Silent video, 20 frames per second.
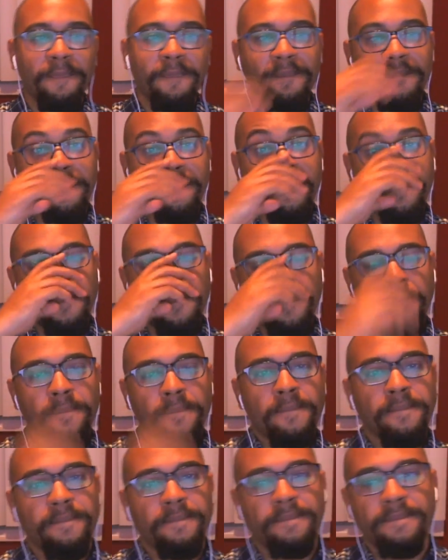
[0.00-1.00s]

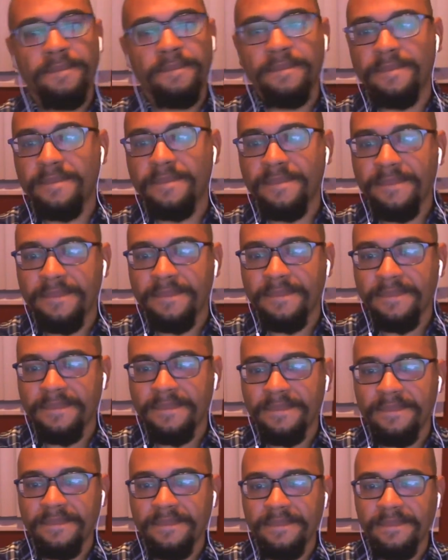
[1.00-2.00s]

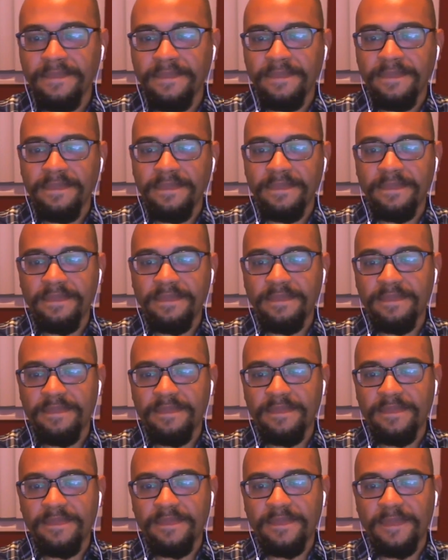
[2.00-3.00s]

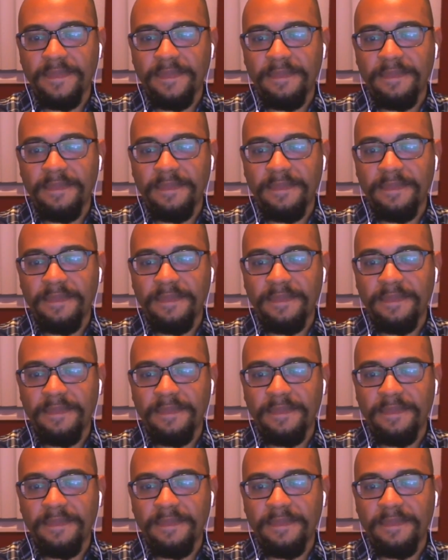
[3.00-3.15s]
This person isn't speaking.